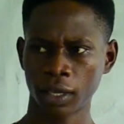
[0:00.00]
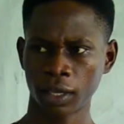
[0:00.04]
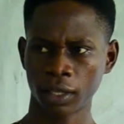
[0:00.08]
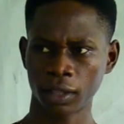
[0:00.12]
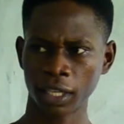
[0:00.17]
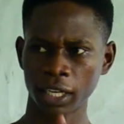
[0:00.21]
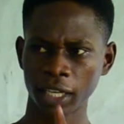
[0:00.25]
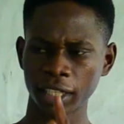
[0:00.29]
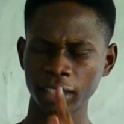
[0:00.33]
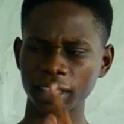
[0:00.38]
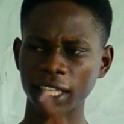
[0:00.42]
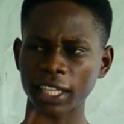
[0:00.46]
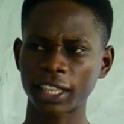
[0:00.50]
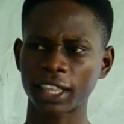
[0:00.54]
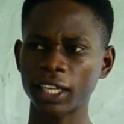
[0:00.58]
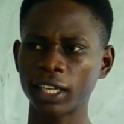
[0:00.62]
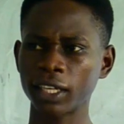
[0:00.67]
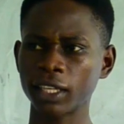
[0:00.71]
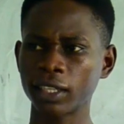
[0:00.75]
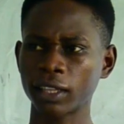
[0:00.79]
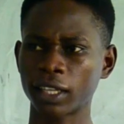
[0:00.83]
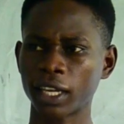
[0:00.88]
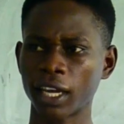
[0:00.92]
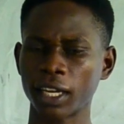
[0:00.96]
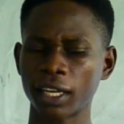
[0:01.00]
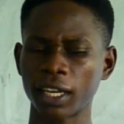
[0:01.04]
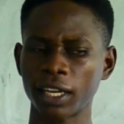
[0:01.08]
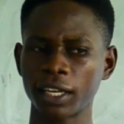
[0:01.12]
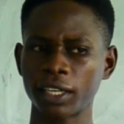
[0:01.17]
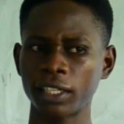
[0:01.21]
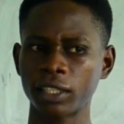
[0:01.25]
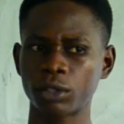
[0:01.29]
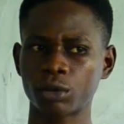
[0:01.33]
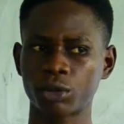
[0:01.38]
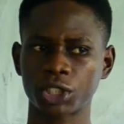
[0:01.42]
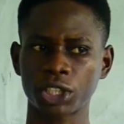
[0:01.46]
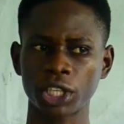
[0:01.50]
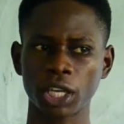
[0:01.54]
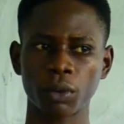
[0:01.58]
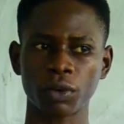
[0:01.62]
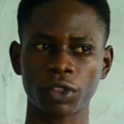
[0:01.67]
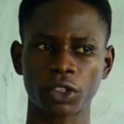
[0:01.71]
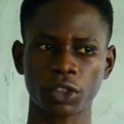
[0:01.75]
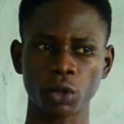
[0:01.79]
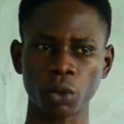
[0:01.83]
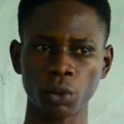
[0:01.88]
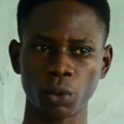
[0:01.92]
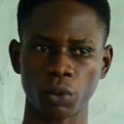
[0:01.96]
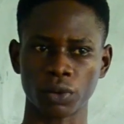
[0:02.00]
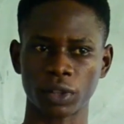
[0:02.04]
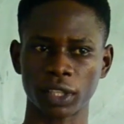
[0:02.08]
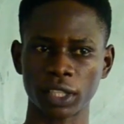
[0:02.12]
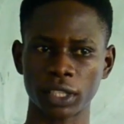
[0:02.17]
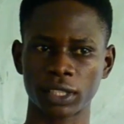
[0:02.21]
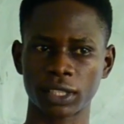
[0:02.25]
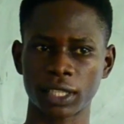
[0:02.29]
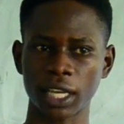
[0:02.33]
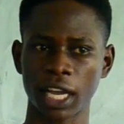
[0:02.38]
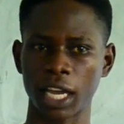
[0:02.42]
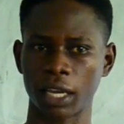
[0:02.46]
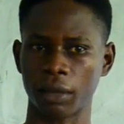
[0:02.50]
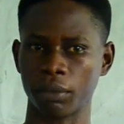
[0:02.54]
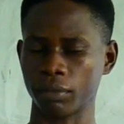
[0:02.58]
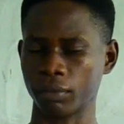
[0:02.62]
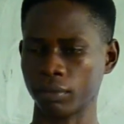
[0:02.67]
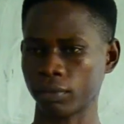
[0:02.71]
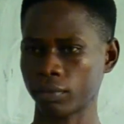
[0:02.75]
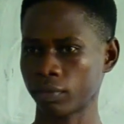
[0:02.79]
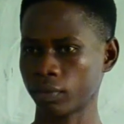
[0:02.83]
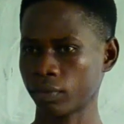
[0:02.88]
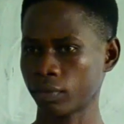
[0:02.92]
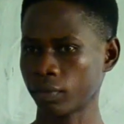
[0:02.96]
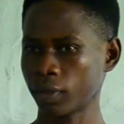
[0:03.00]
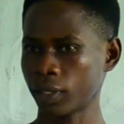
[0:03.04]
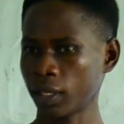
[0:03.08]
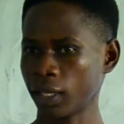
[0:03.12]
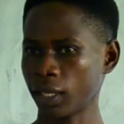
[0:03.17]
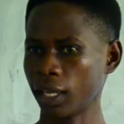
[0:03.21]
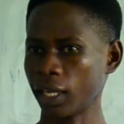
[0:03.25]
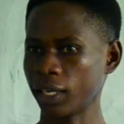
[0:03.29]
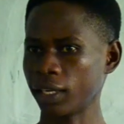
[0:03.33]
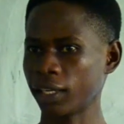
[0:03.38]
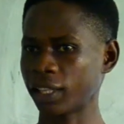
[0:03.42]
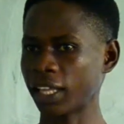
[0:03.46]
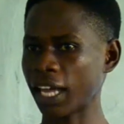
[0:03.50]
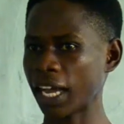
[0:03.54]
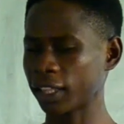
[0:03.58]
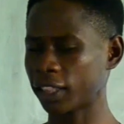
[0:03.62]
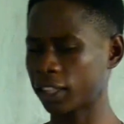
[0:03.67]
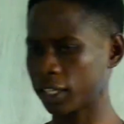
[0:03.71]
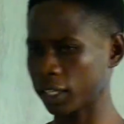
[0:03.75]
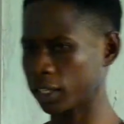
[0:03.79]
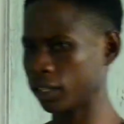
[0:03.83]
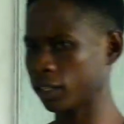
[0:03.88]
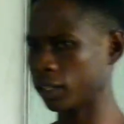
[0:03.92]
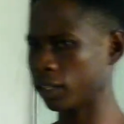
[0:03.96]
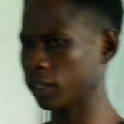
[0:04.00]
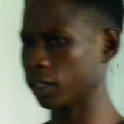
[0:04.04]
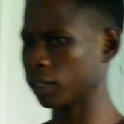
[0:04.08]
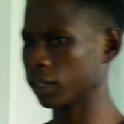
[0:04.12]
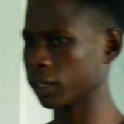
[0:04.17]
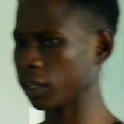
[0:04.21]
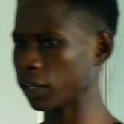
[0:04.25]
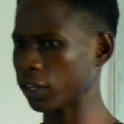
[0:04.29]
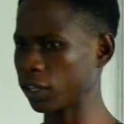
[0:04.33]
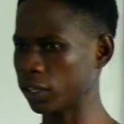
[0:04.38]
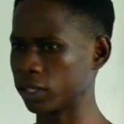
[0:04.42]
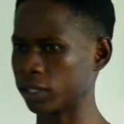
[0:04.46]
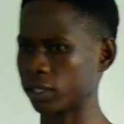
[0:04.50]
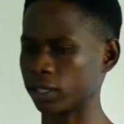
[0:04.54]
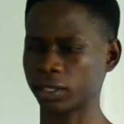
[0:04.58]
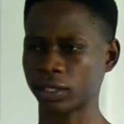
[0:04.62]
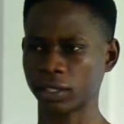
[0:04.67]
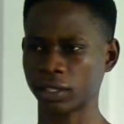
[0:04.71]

There is a thing that I need to share with you this time, and that thing is